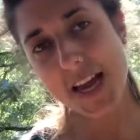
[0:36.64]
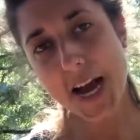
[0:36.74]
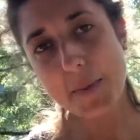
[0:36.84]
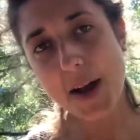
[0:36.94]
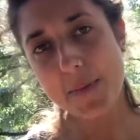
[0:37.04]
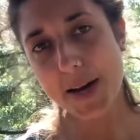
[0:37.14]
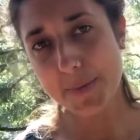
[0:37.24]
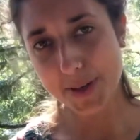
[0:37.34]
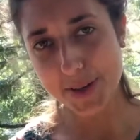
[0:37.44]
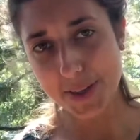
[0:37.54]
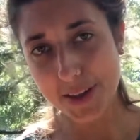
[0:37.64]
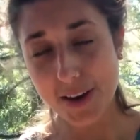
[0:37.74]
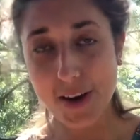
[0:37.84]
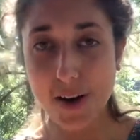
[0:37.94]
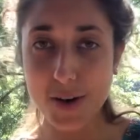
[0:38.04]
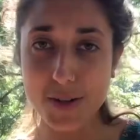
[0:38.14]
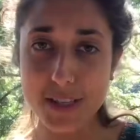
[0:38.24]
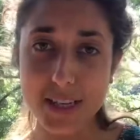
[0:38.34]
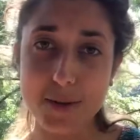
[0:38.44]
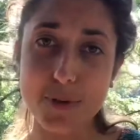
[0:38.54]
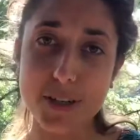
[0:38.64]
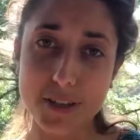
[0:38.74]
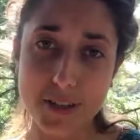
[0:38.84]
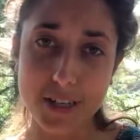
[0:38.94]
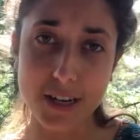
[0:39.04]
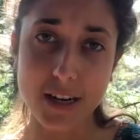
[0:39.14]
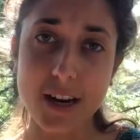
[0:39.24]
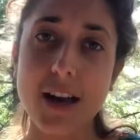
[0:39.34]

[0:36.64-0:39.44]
I'm Rabbi Bluth, host and producer